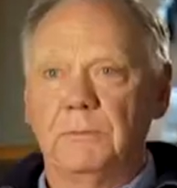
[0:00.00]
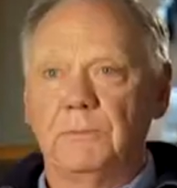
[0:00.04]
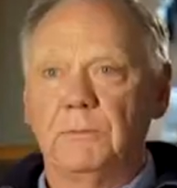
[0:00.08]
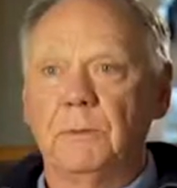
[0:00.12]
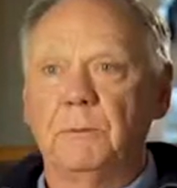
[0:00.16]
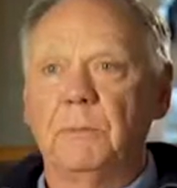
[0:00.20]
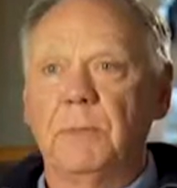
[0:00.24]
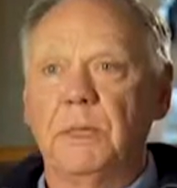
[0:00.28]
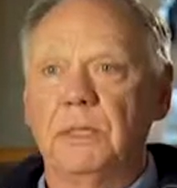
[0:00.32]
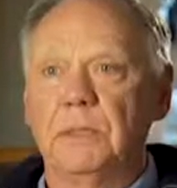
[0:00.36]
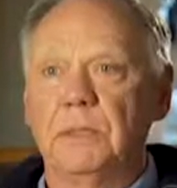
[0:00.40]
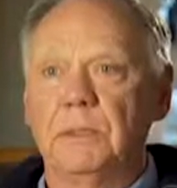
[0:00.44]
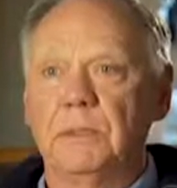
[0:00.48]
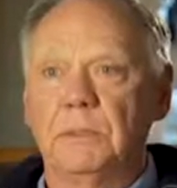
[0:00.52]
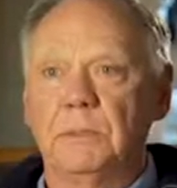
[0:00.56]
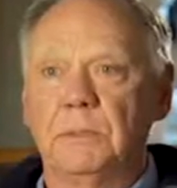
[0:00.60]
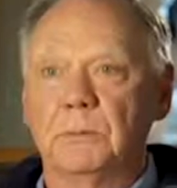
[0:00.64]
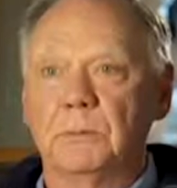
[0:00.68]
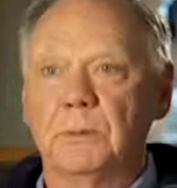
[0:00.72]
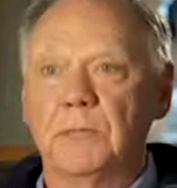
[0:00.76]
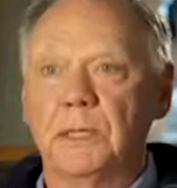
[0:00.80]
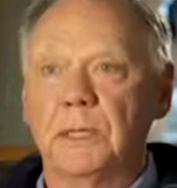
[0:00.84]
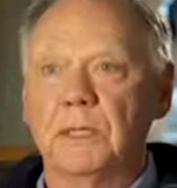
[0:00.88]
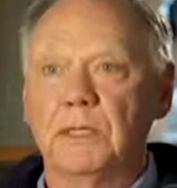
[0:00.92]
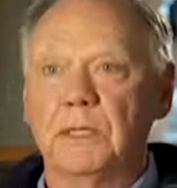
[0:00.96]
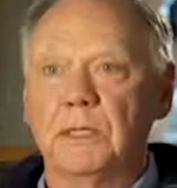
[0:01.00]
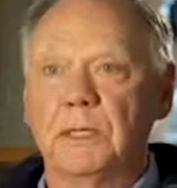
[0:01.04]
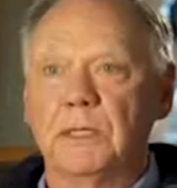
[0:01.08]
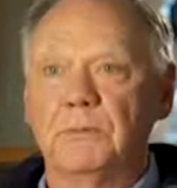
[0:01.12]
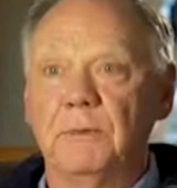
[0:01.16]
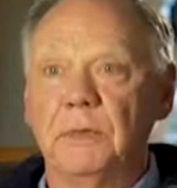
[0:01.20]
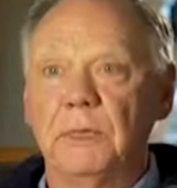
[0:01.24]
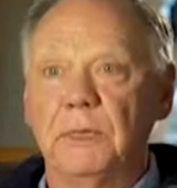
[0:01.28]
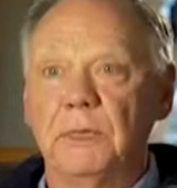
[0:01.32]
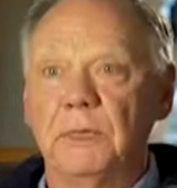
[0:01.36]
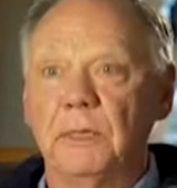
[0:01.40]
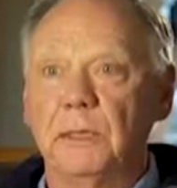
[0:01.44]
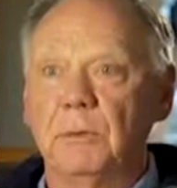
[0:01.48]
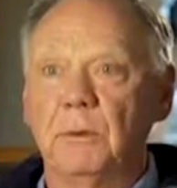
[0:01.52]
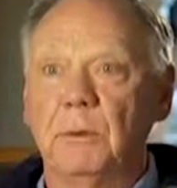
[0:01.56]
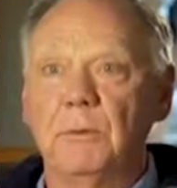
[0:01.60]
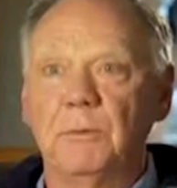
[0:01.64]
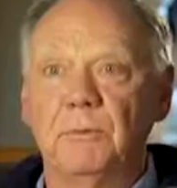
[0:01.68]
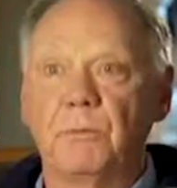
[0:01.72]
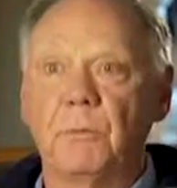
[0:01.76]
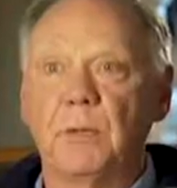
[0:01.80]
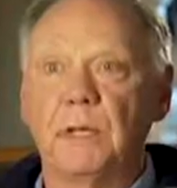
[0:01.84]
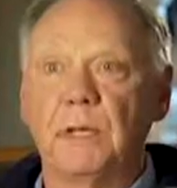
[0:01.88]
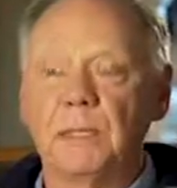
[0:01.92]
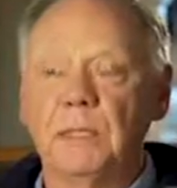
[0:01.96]
for patients with HIV. They were
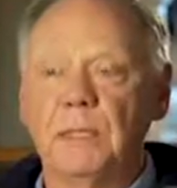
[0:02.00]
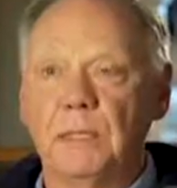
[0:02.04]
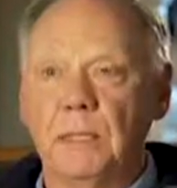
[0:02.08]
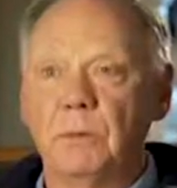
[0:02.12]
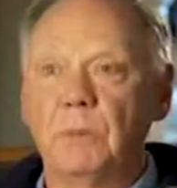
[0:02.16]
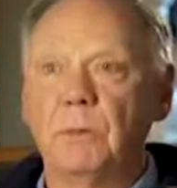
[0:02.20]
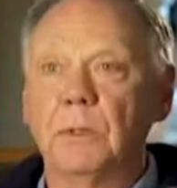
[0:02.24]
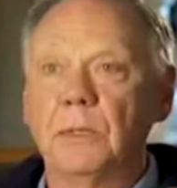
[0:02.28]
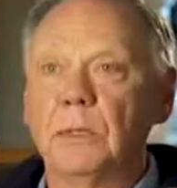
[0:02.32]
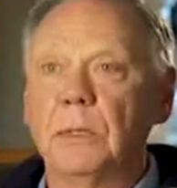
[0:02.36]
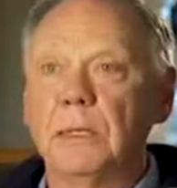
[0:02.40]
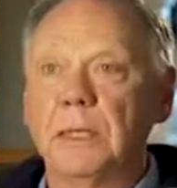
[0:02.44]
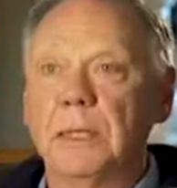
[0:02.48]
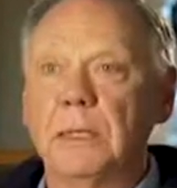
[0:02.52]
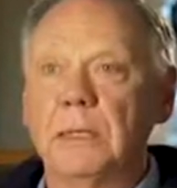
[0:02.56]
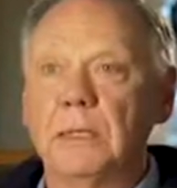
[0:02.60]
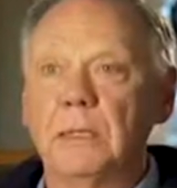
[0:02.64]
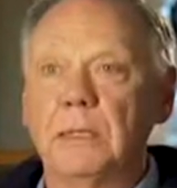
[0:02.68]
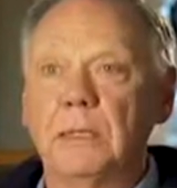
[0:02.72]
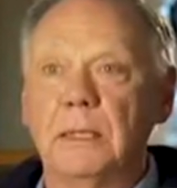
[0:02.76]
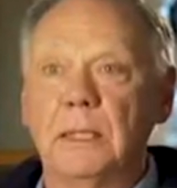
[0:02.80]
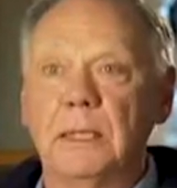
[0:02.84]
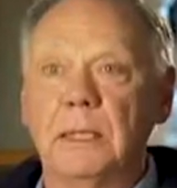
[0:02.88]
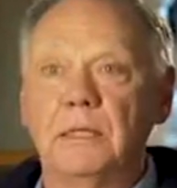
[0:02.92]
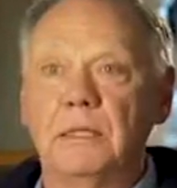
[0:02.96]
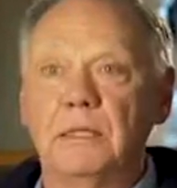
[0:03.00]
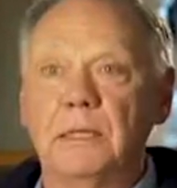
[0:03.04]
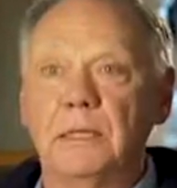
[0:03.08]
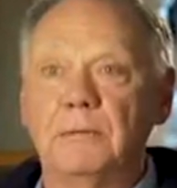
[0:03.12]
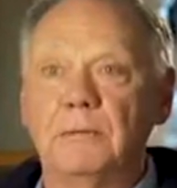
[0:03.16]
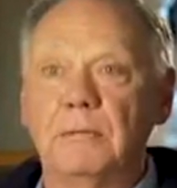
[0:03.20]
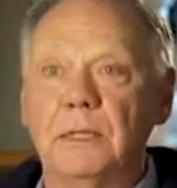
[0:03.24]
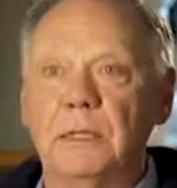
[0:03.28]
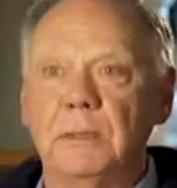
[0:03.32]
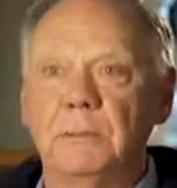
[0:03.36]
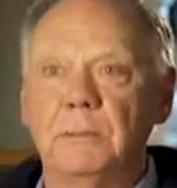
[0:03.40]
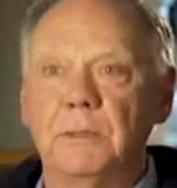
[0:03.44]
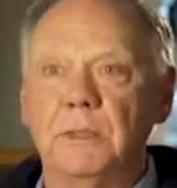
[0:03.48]
afraid they were going to get HIV